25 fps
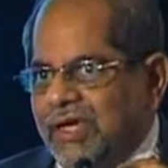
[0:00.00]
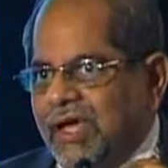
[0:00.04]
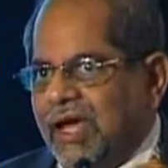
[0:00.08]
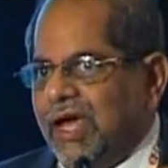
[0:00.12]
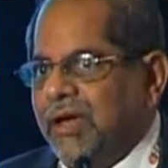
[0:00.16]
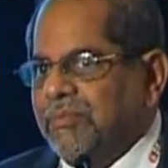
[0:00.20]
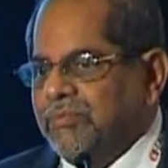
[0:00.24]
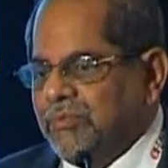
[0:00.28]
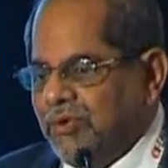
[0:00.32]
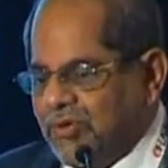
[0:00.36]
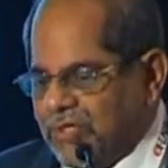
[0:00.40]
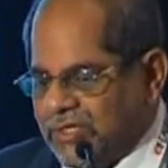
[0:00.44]

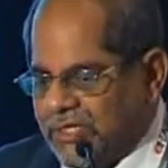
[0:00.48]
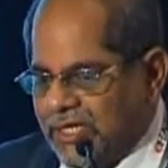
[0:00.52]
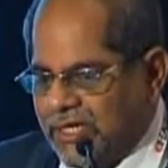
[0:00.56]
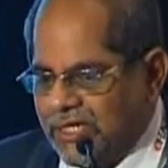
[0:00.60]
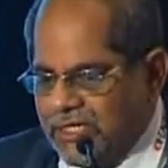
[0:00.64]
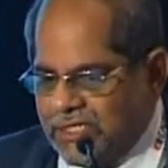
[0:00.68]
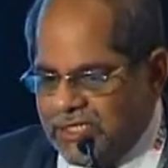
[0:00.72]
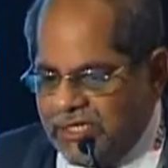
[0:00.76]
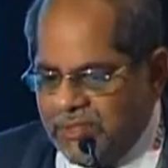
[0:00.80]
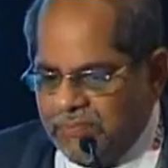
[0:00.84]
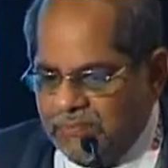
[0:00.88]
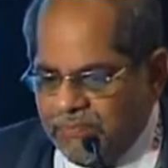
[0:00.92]
I'm not saying
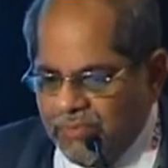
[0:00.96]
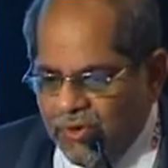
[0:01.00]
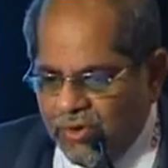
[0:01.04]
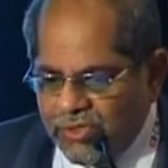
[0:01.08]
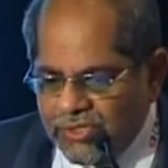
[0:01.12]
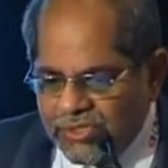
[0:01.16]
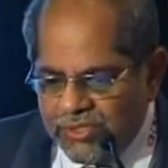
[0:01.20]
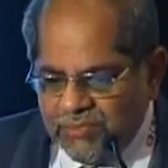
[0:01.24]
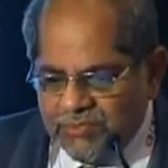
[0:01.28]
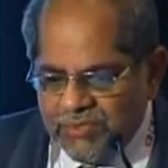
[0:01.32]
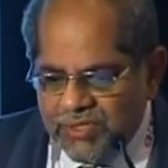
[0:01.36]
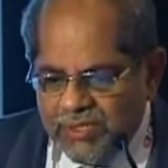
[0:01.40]
it's
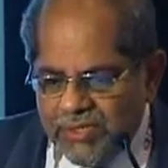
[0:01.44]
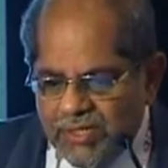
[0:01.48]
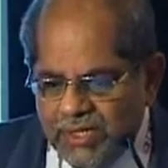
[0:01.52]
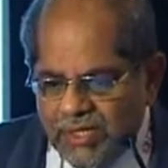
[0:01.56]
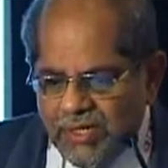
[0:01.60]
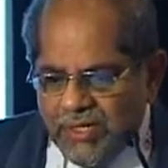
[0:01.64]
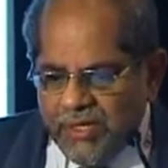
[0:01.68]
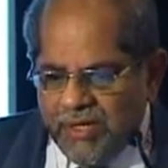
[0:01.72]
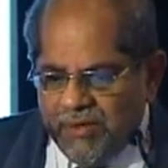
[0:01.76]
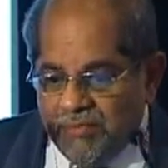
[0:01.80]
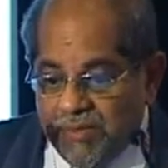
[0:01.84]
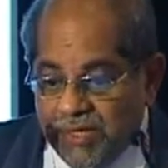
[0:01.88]
impossible,
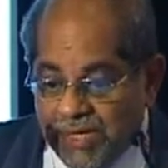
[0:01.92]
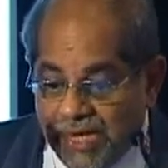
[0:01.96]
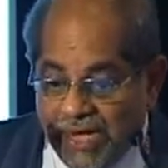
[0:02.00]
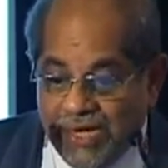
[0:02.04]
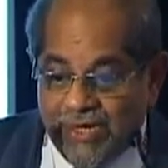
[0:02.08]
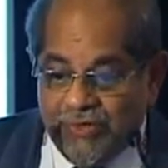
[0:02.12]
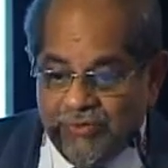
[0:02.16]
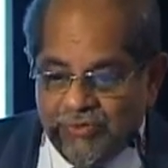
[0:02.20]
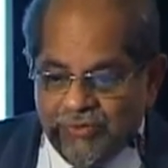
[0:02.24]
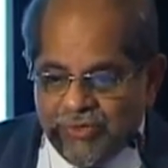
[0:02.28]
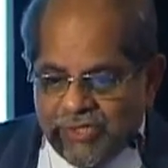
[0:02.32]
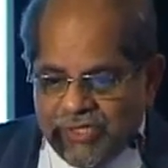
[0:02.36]
but
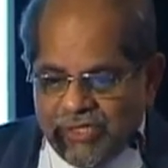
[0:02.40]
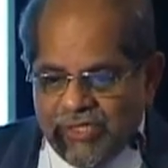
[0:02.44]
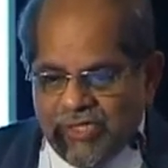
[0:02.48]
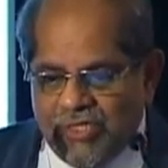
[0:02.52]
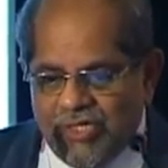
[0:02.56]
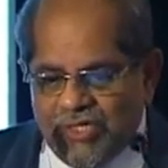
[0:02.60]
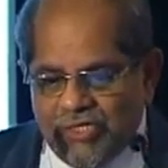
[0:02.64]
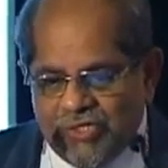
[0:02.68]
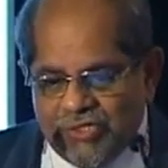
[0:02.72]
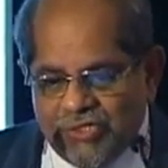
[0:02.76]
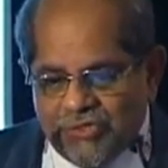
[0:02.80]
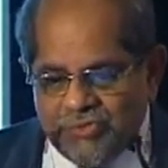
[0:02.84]
I do see
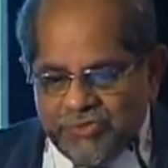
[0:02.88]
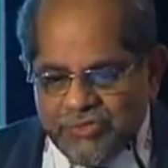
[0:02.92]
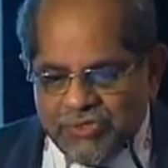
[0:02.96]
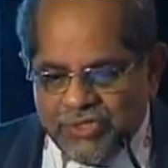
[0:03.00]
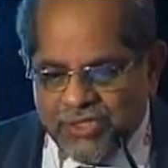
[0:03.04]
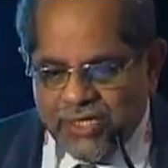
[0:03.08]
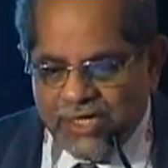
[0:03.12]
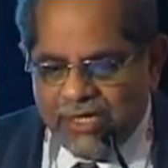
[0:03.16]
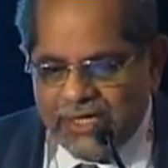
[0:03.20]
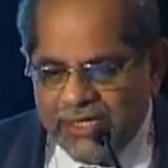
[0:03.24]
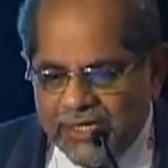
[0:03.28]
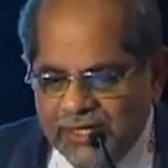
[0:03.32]
the issues
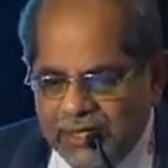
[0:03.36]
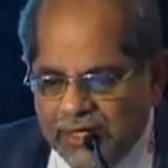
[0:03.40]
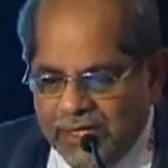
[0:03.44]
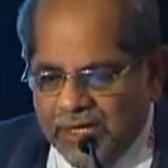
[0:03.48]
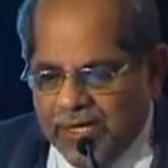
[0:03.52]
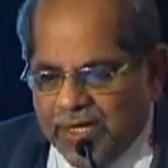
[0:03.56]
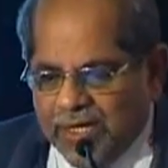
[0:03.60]
there.